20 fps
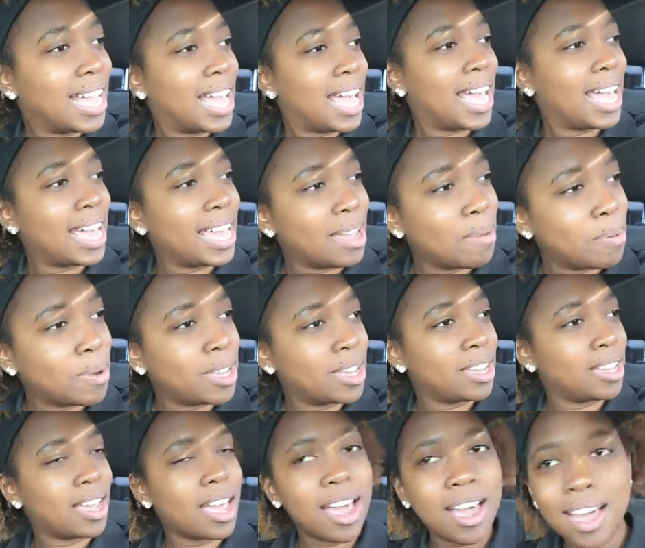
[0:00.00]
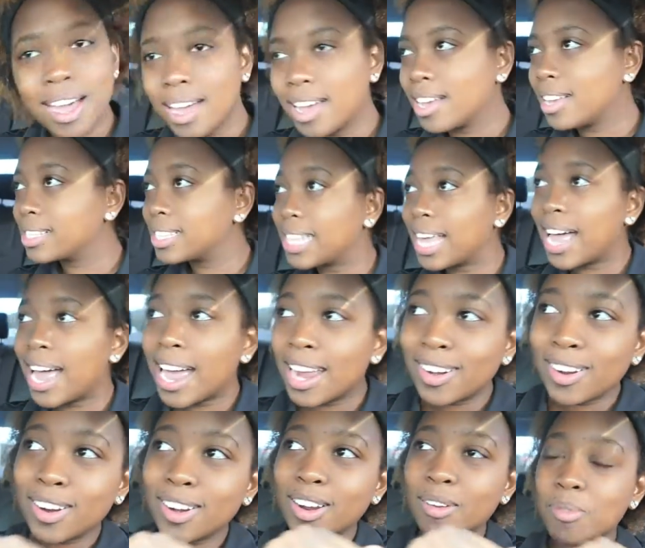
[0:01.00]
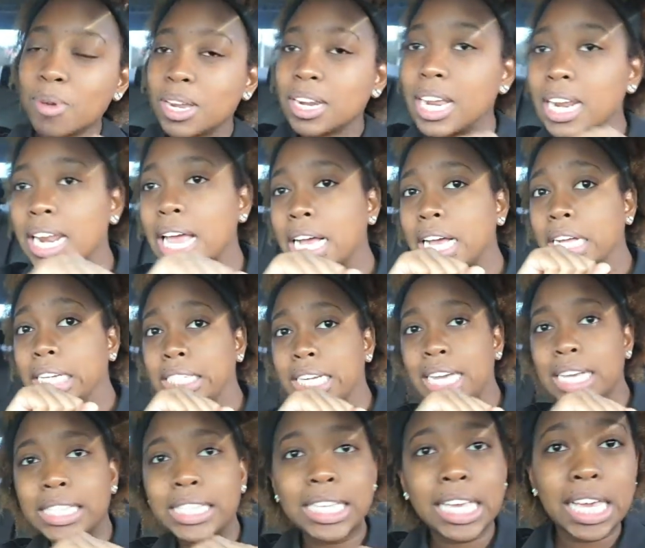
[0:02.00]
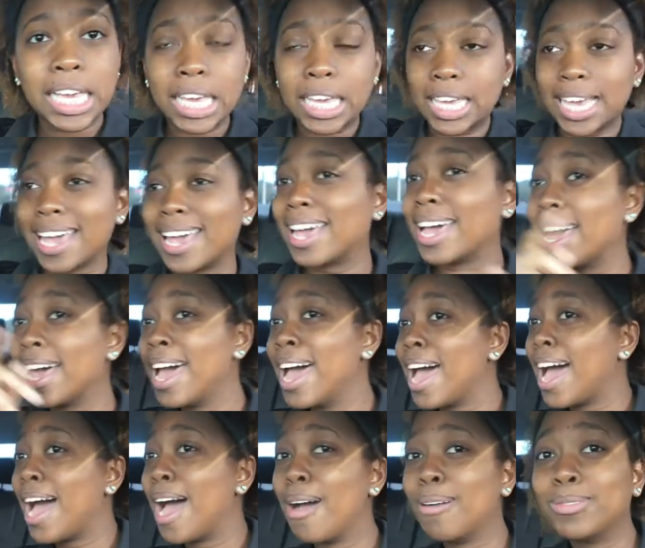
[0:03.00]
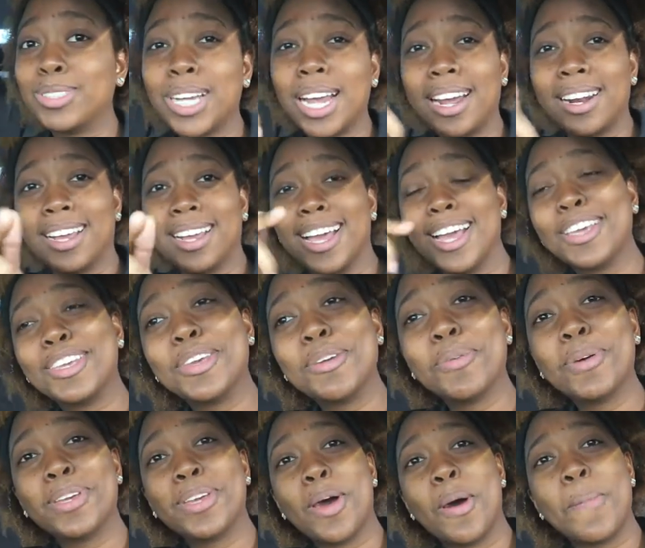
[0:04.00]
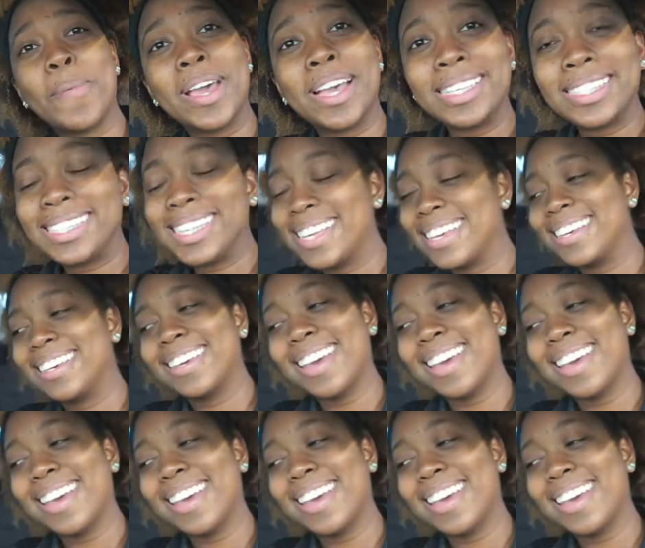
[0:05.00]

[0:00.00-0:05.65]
AP, yeah, sliding on a roller like a jet ski, yeah. I'm tryna, you and your bestie,